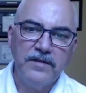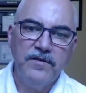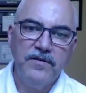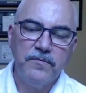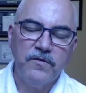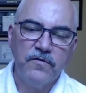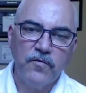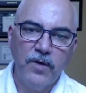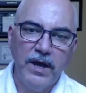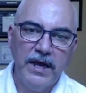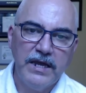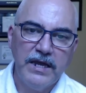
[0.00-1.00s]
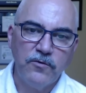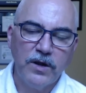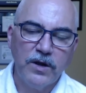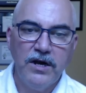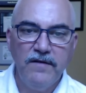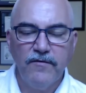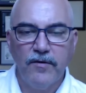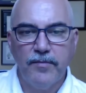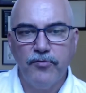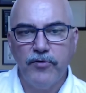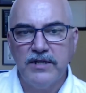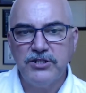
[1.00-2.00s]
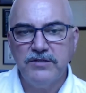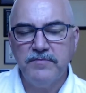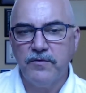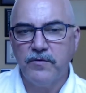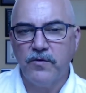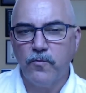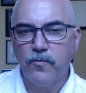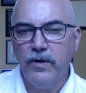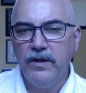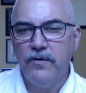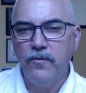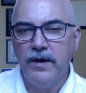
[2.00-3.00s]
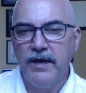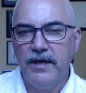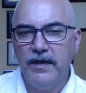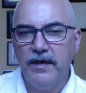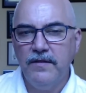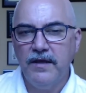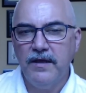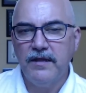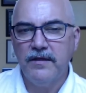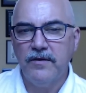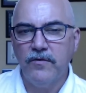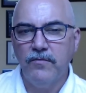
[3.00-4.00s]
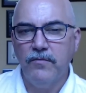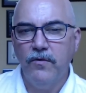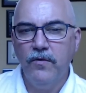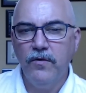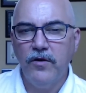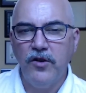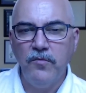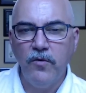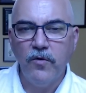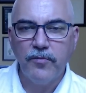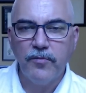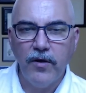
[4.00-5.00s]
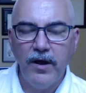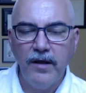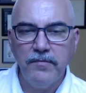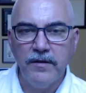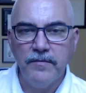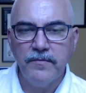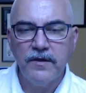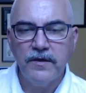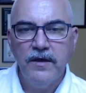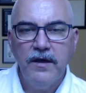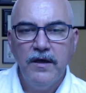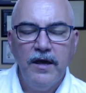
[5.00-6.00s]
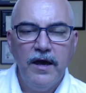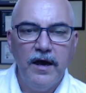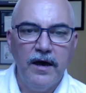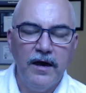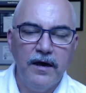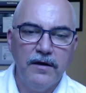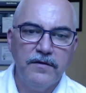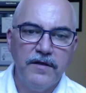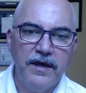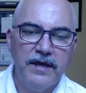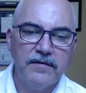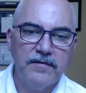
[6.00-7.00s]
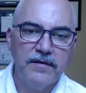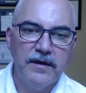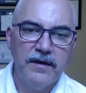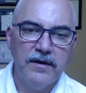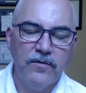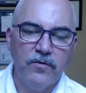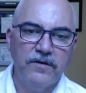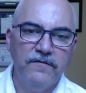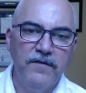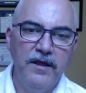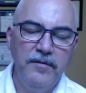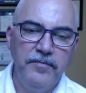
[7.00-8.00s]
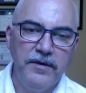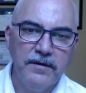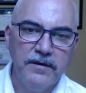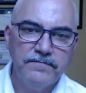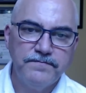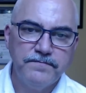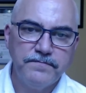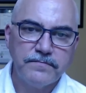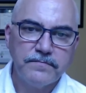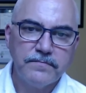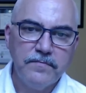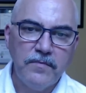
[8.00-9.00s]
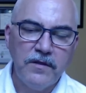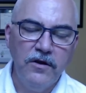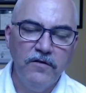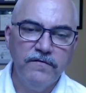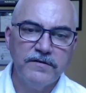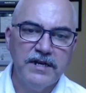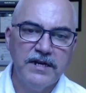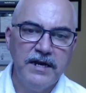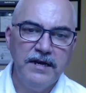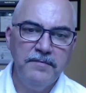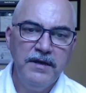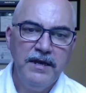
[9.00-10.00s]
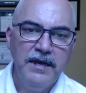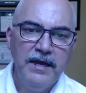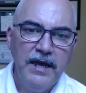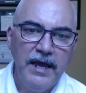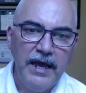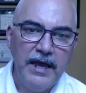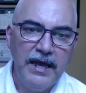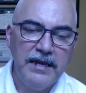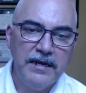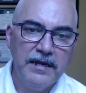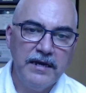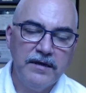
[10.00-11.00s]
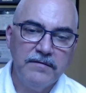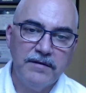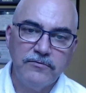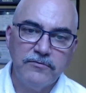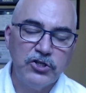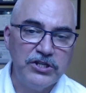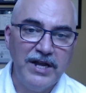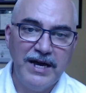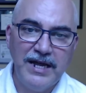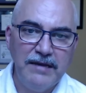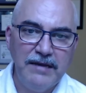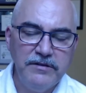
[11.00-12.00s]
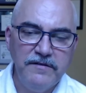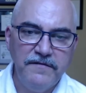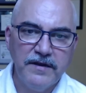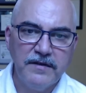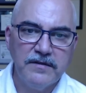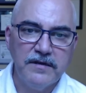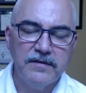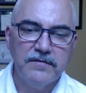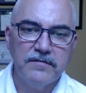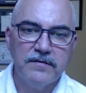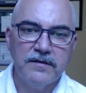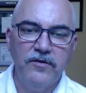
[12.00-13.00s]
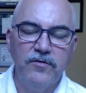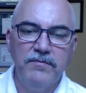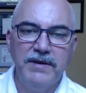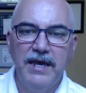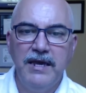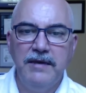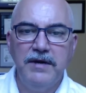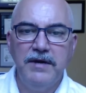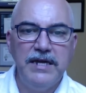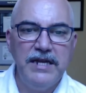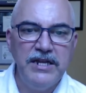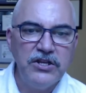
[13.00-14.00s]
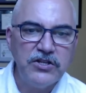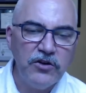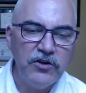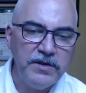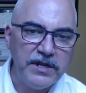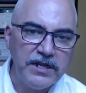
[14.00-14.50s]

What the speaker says: try and recover a project, but it was a runaway in that there were more and more problems that were developing over time, and they were just not able to fix it. So it became indeterminate